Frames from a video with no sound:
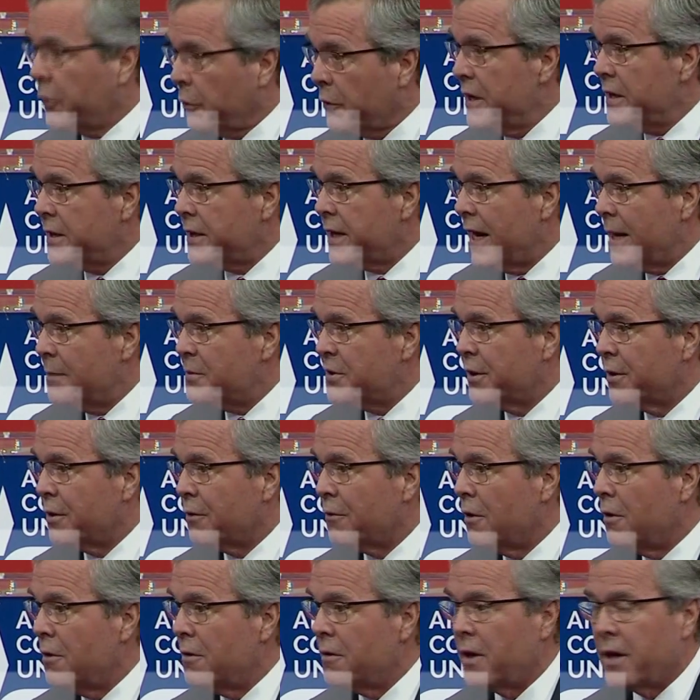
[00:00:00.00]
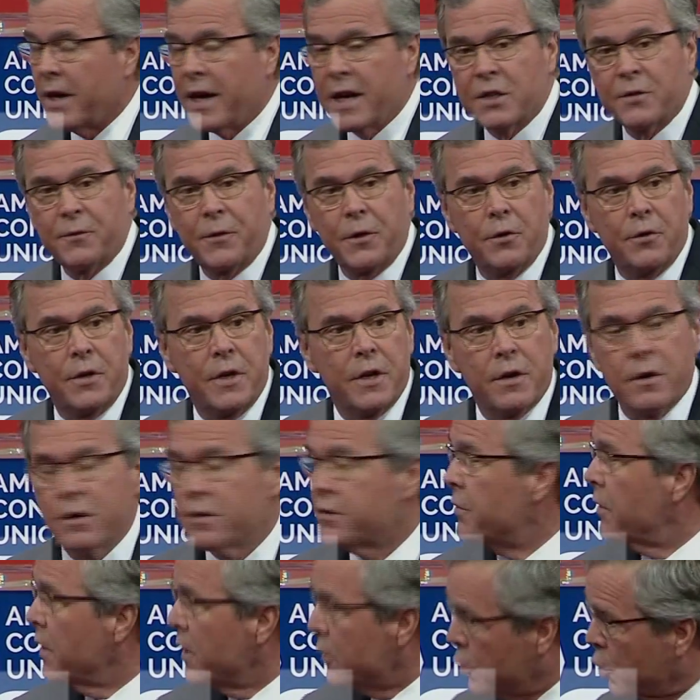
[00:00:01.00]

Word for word: three times in a row in the last few years.